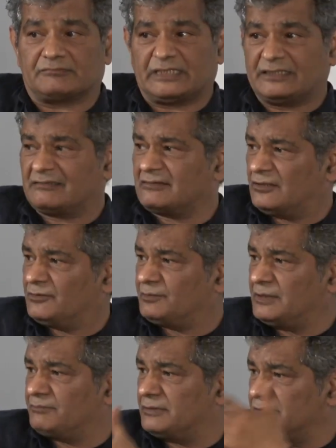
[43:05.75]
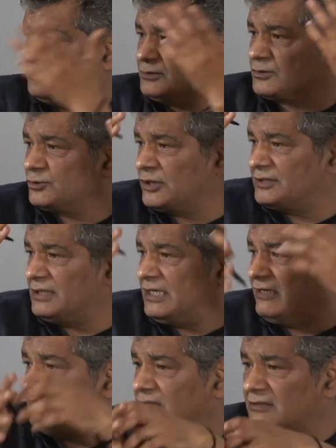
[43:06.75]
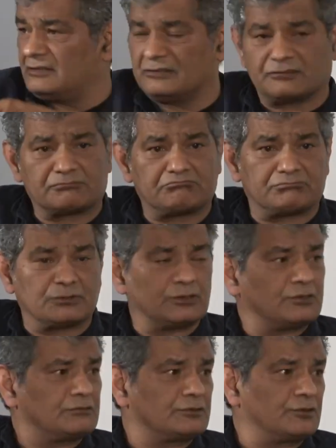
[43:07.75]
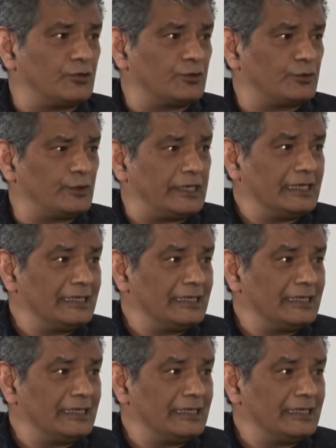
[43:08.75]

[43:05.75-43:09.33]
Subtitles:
Like, you know, people used to join the Navy or go